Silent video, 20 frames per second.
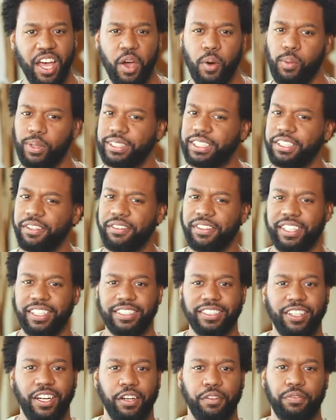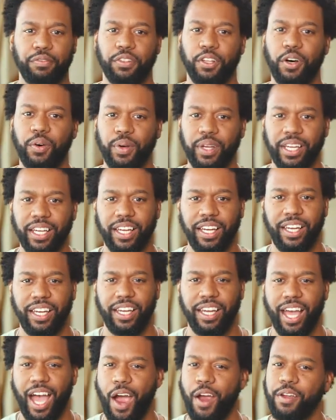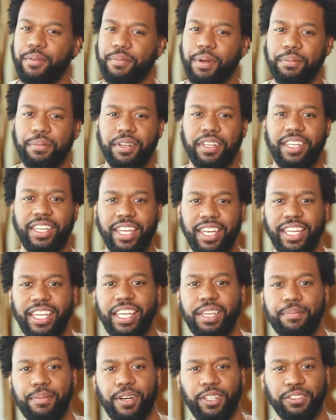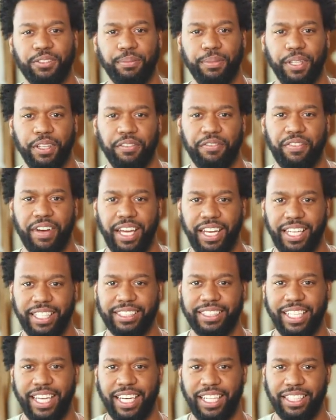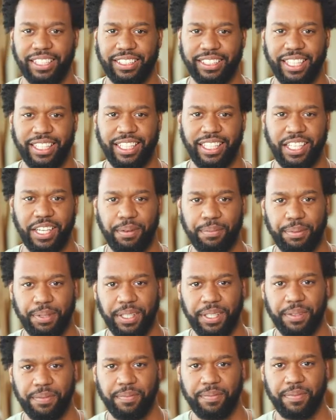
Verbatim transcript: Once everything started flowing, I remember getting emails from other finance analysts at the company.